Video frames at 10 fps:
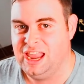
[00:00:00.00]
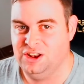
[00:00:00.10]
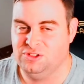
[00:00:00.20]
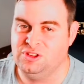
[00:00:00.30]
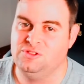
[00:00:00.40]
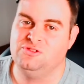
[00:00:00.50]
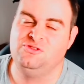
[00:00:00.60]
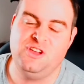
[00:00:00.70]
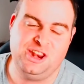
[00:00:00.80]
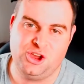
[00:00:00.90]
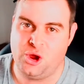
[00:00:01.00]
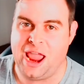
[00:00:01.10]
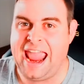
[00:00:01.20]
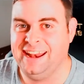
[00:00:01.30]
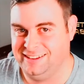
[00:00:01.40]
in video
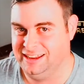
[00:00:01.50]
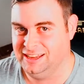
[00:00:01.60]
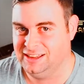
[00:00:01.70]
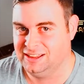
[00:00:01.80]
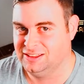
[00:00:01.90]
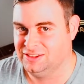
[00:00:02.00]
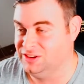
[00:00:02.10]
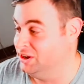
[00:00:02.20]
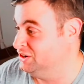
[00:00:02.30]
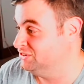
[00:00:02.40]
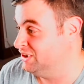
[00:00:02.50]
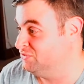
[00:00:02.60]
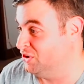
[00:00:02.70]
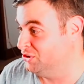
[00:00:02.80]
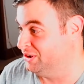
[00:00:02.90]
editing. See, I didn't
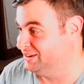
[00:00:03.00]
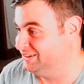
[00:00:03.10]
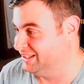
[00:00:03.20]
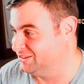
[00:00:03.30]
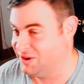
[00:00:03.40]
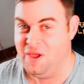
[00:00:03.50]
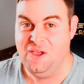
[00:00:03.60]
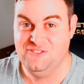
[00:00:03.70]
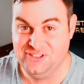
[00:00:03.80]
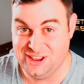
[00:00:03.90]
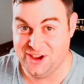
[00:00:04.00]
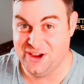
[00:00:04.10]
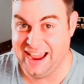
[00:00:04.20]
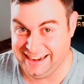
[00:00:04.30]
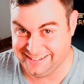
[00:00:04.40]
say photo editing, that's on video
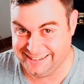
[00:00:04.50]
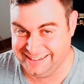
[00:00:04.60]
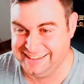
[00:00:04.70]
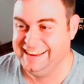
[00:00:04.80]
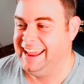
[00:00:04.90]
editing.